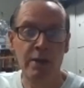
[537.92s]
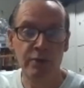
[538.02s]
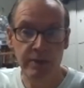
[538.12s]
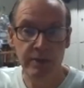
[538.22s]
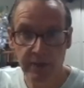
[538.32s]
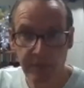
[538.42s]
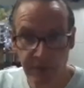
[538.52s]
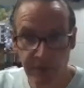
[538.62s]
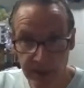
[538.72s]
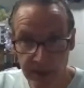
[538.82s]
give
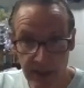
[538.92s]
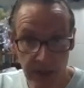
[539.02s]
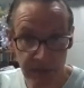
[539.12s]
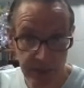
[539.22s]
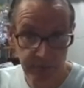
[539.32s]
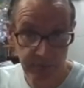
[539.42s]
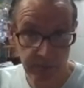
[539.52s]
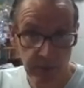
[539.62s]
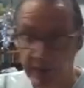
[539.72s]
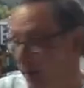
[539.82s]
generally, if somebody
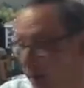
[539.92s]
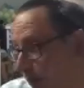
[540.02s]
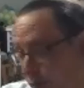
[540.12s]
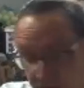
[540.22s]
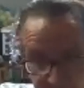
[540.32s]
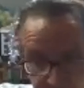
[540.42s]
reads a